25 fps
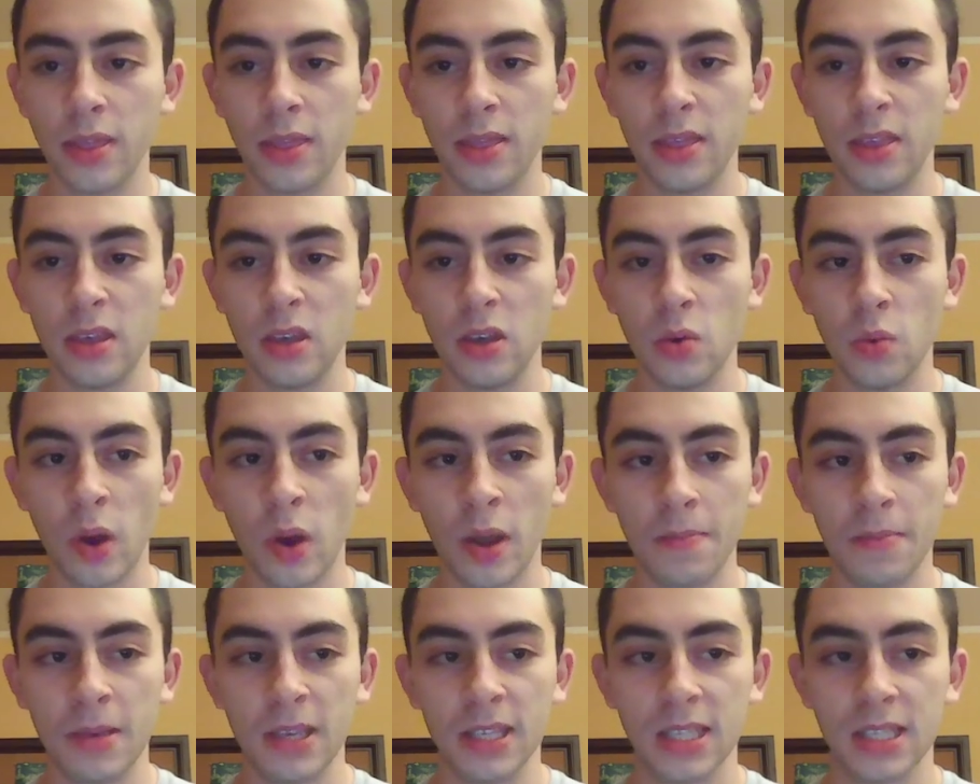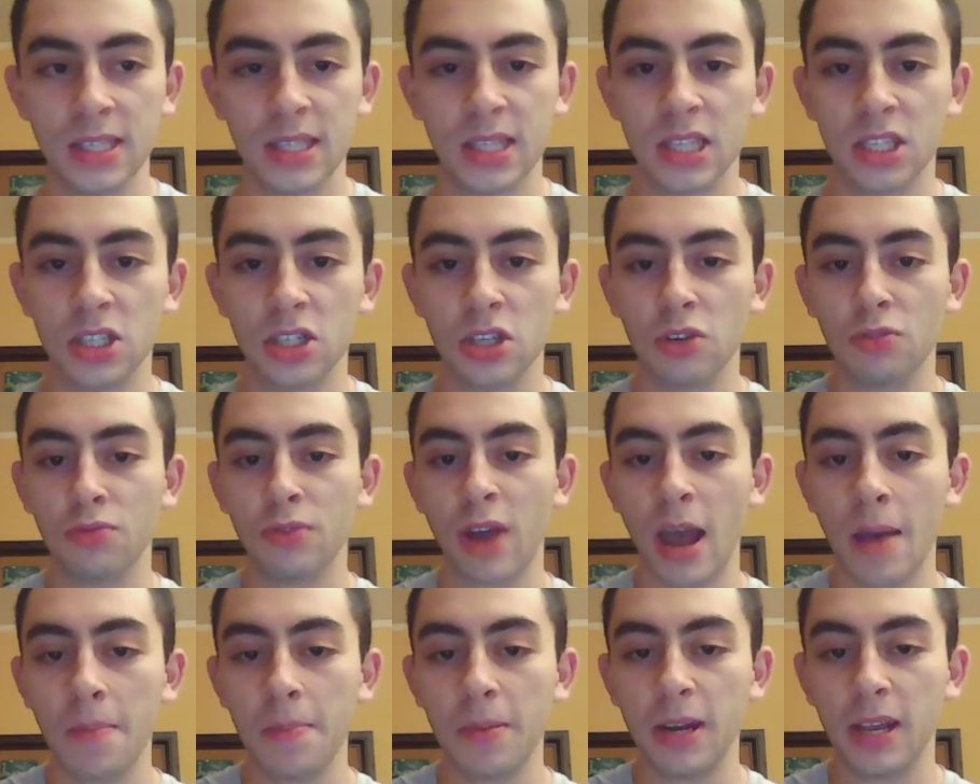with the white pieces. This is a
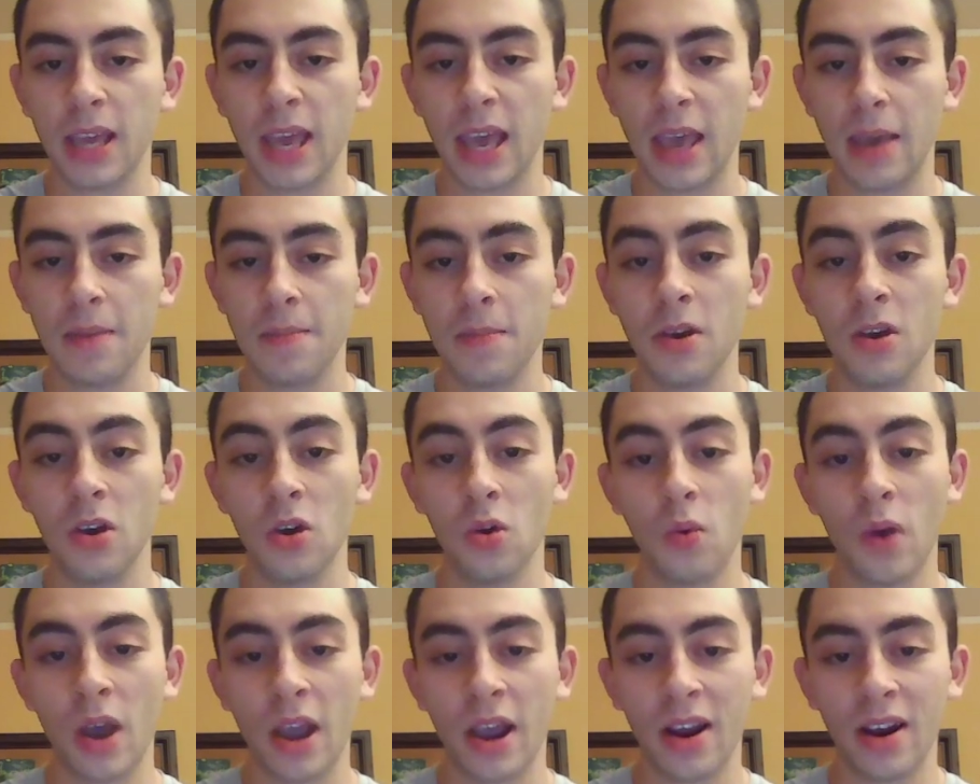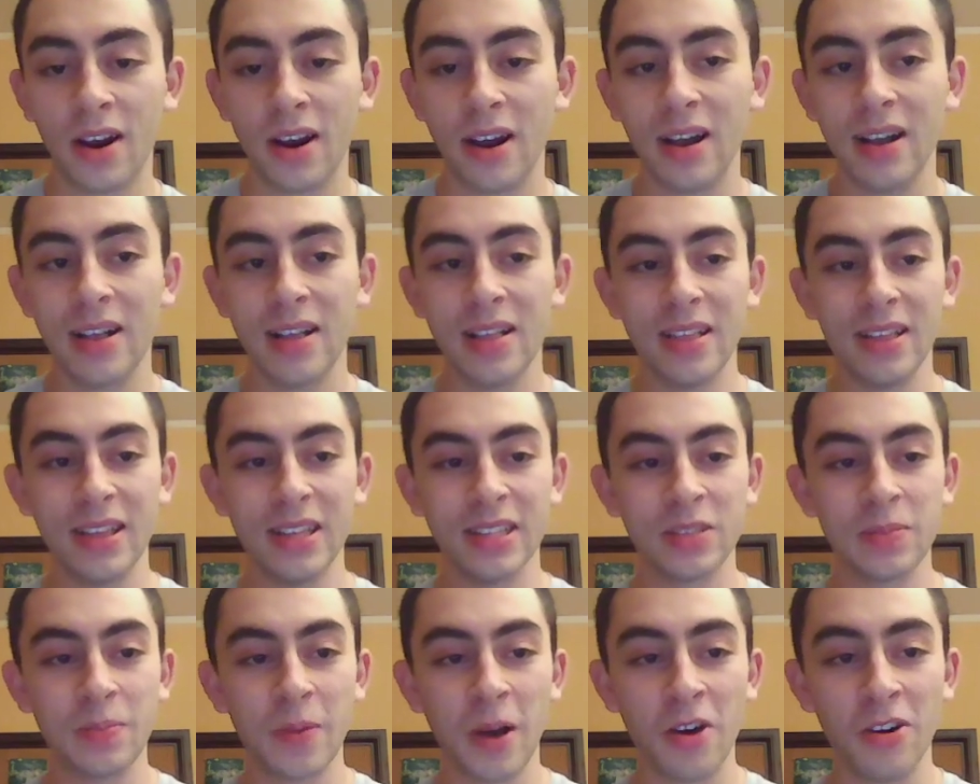rapid game where
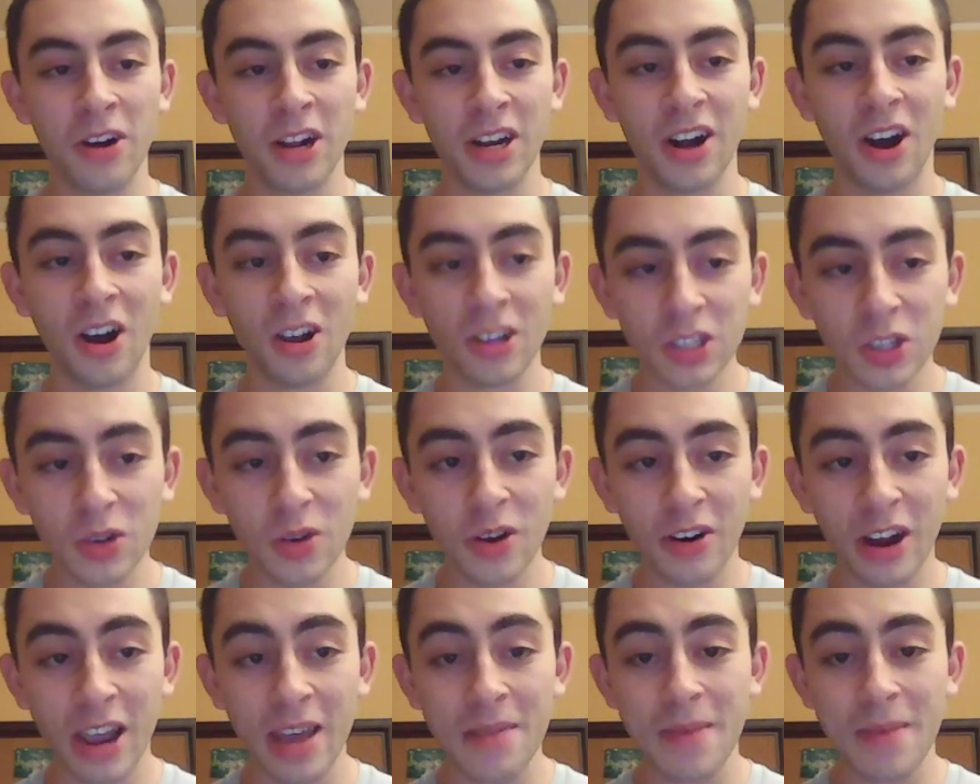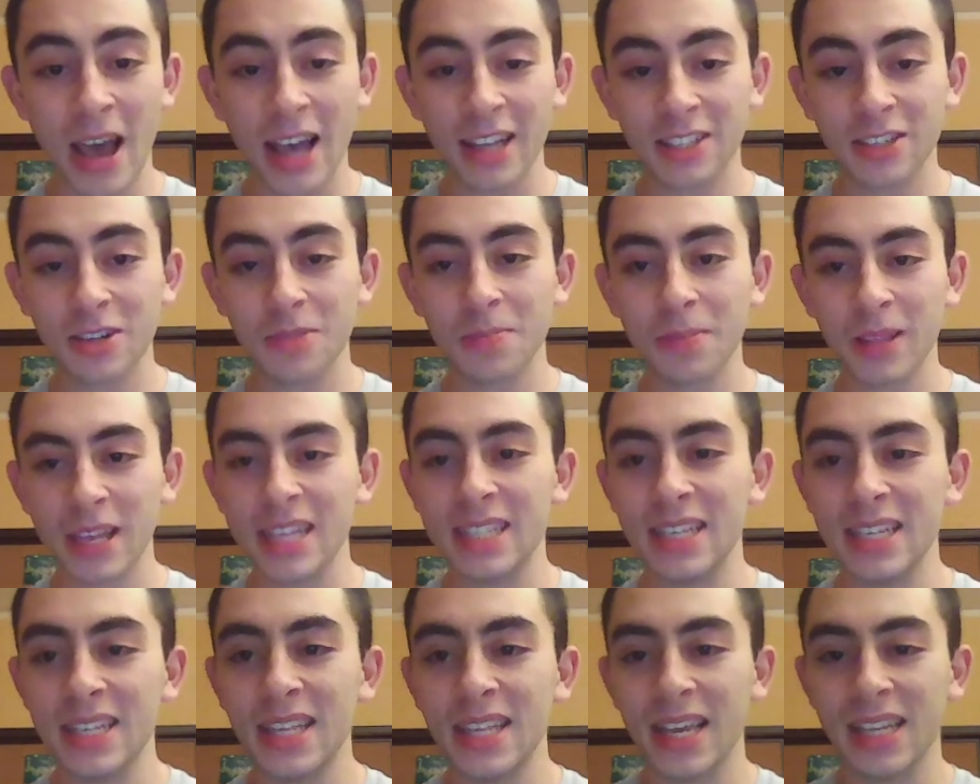his opponent, also a grandmaster,
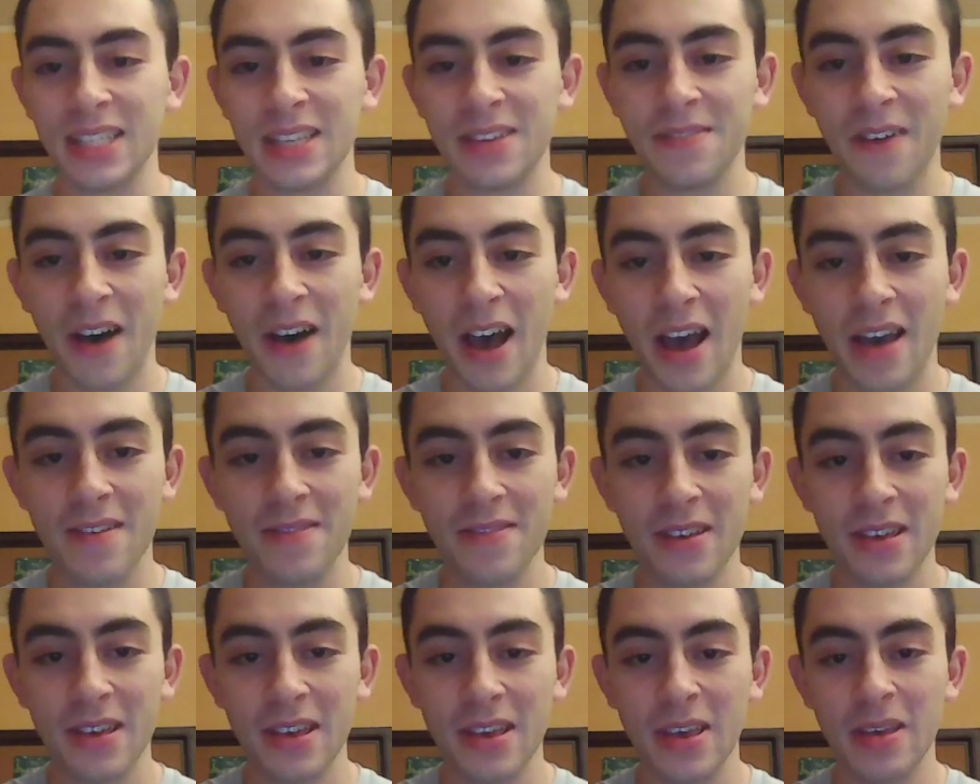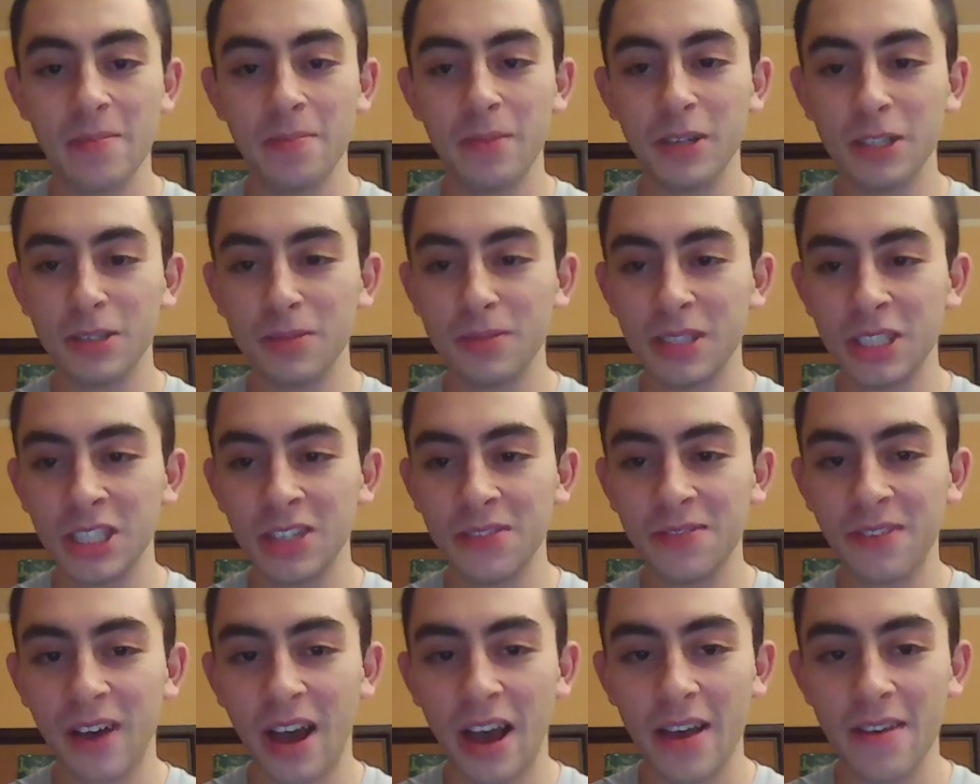played d takes e5, bishop to
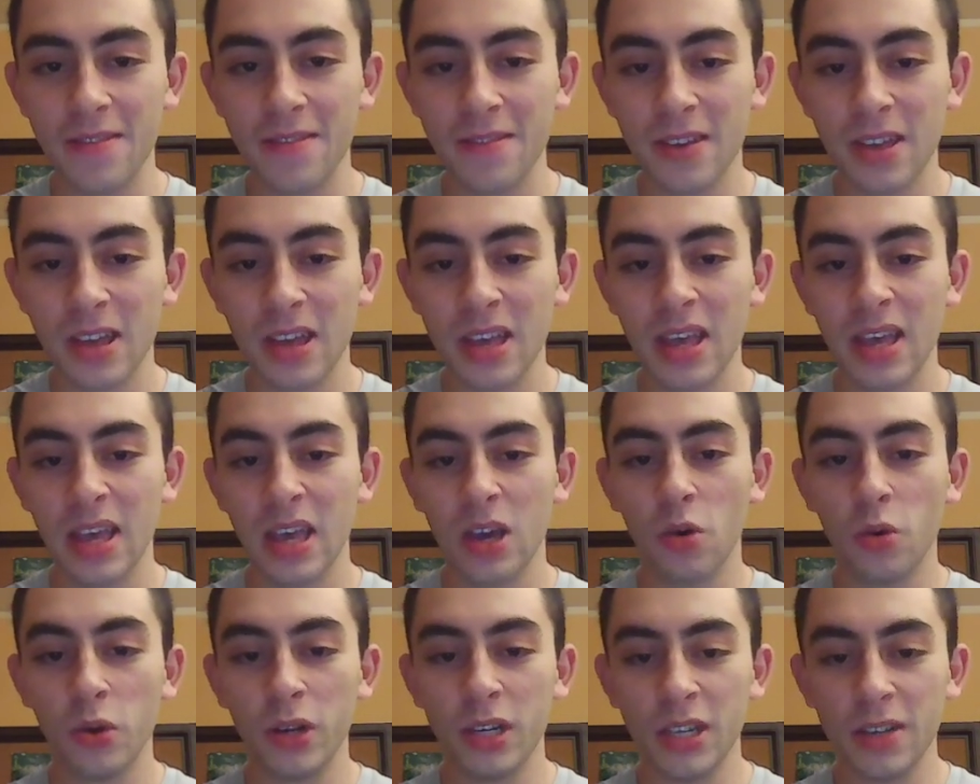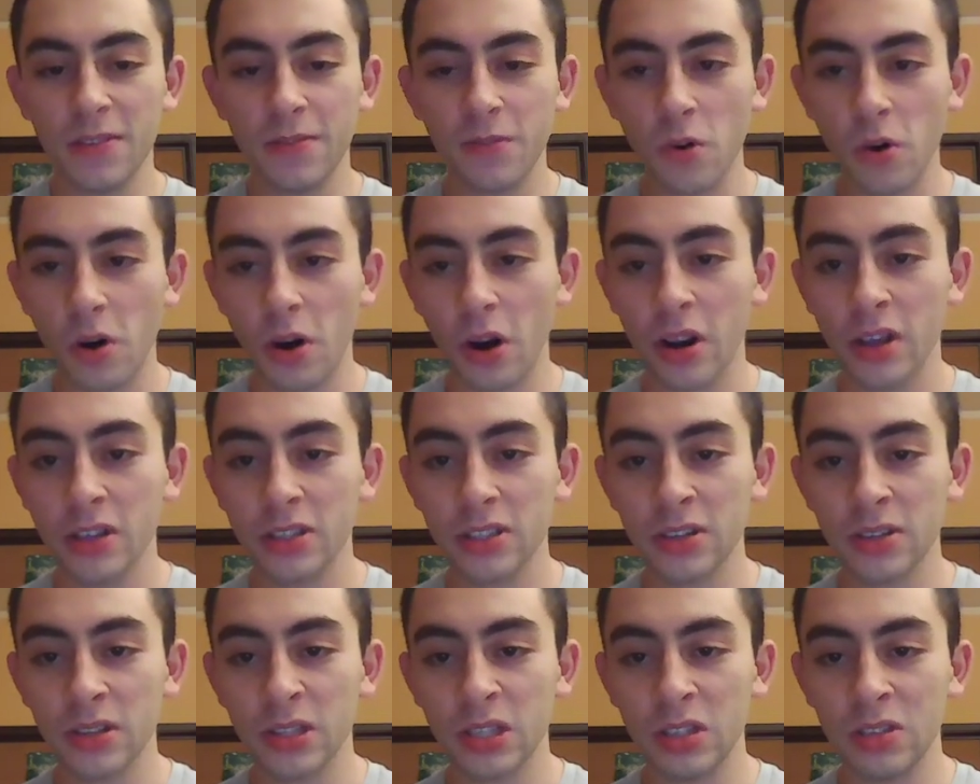g5, queen
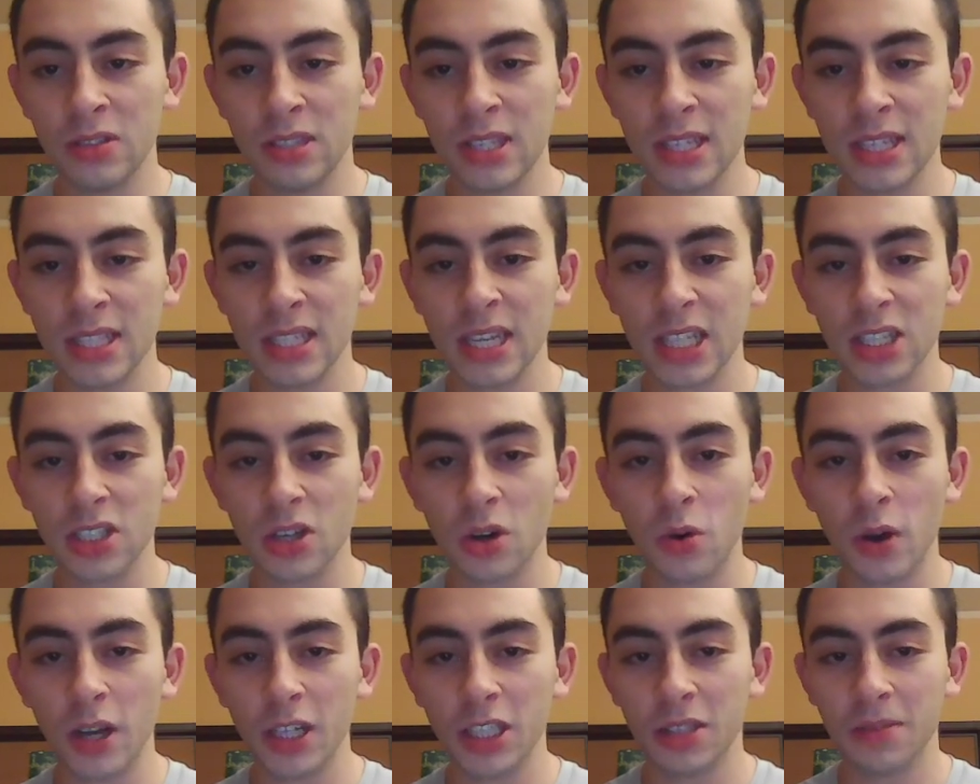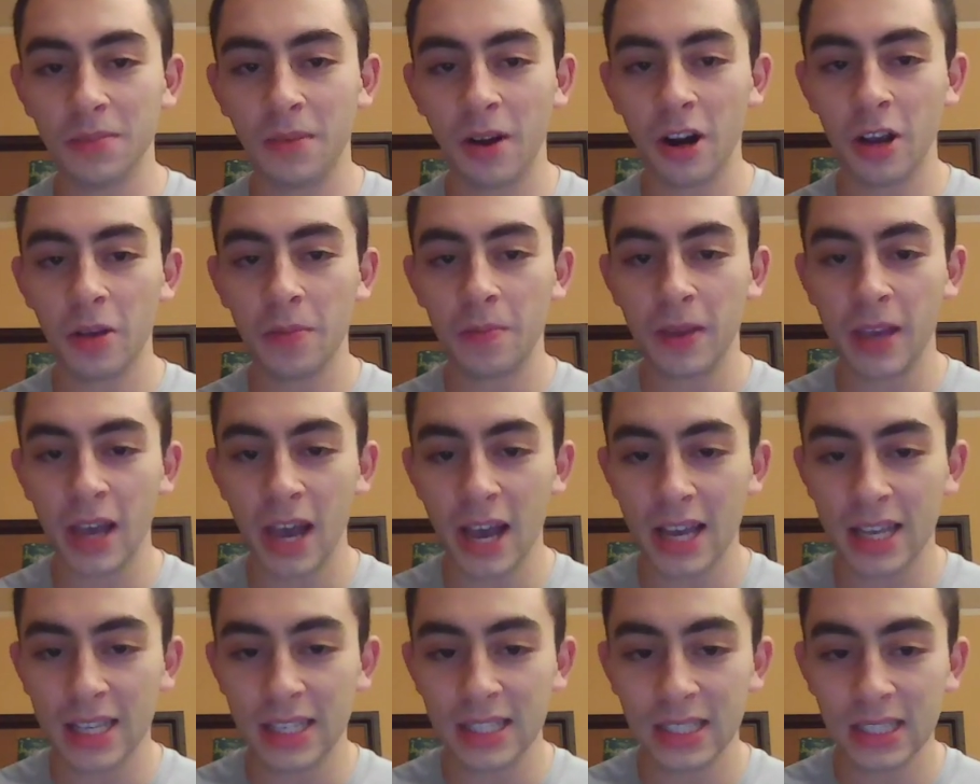d4. So you see this gets a question mark
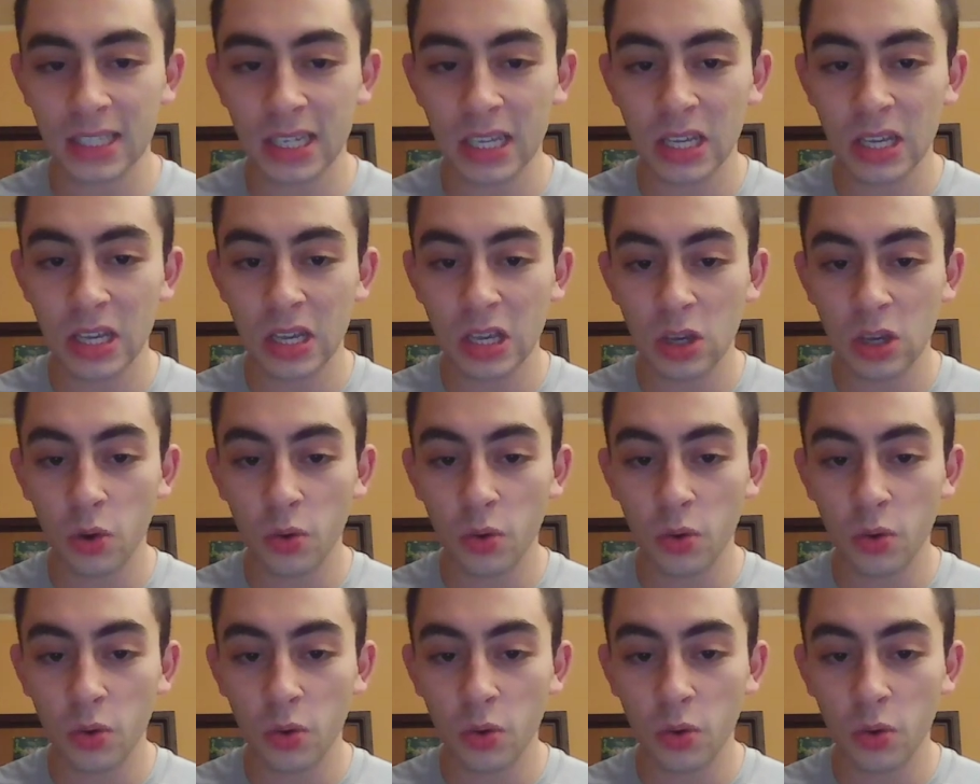because